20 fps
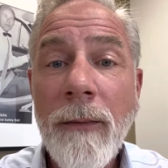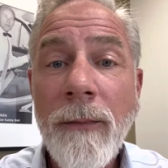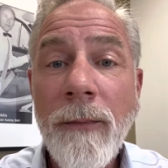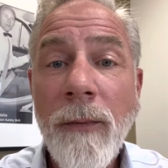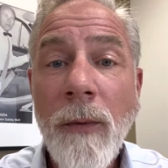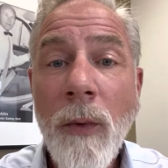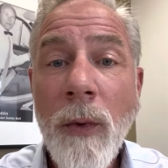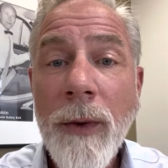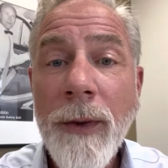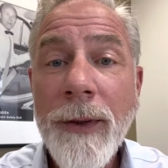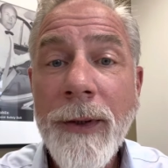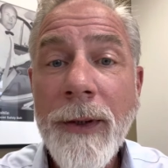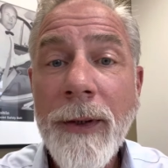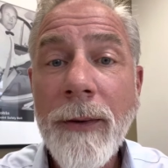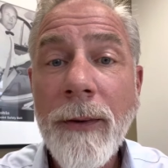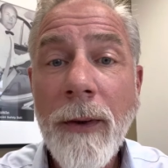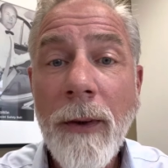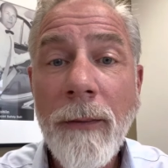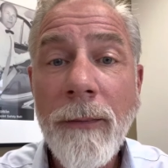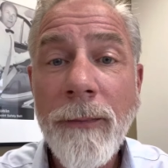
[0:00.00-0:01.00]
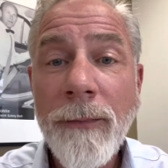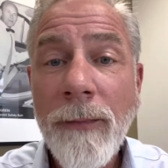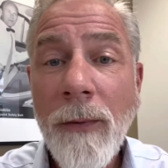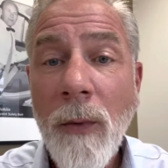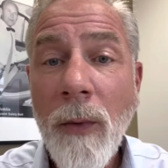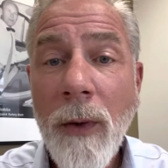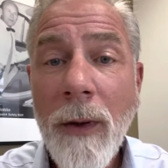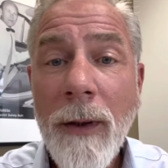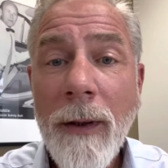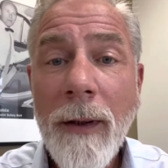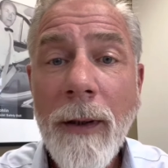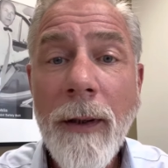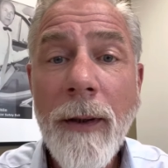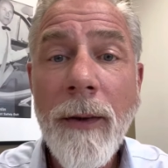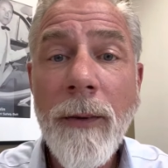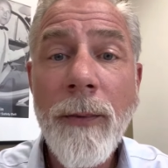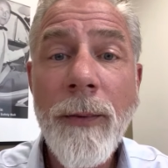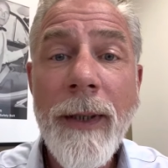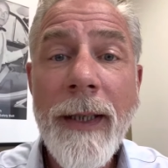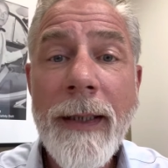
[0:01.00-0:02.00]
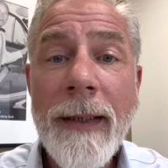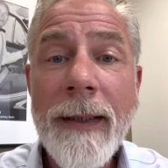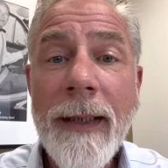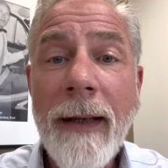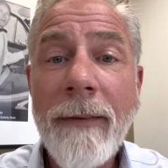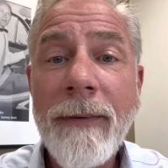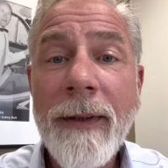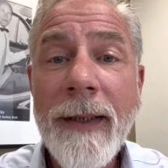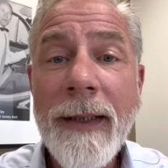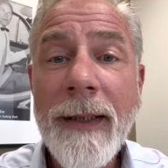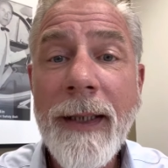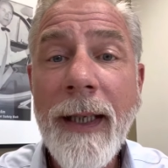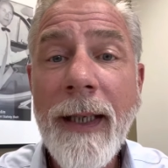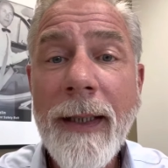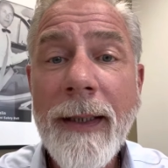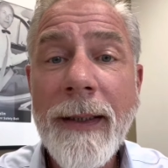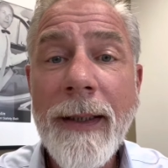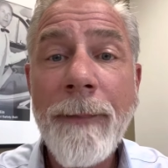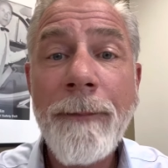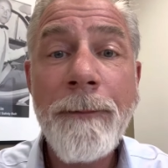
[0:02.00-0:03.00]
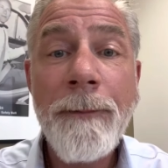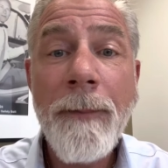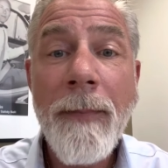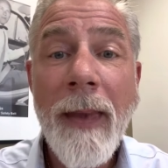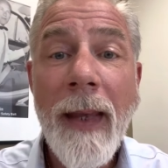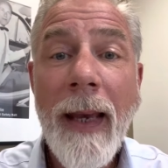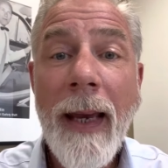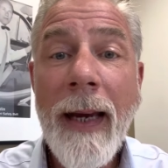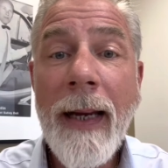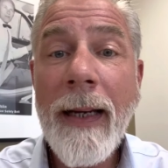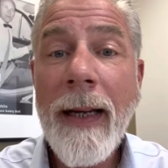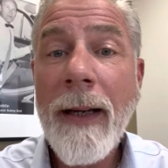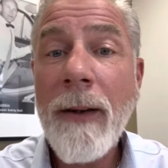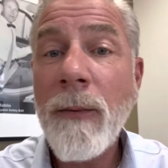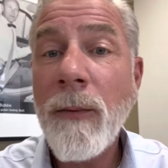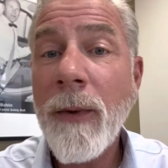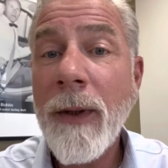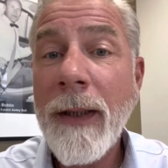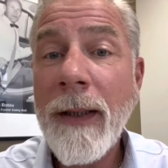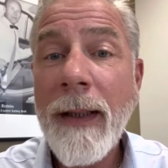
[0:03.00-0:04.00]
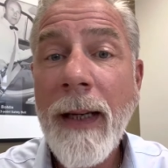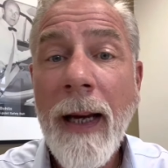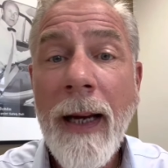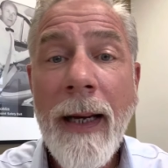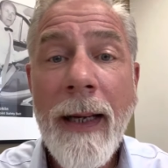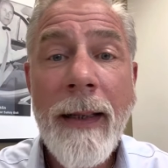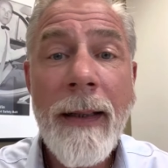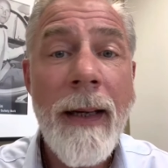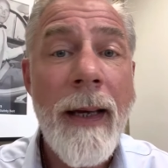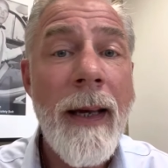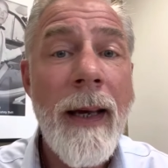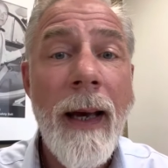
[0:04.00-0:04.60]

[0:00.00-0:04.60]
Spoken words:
404-376-8819.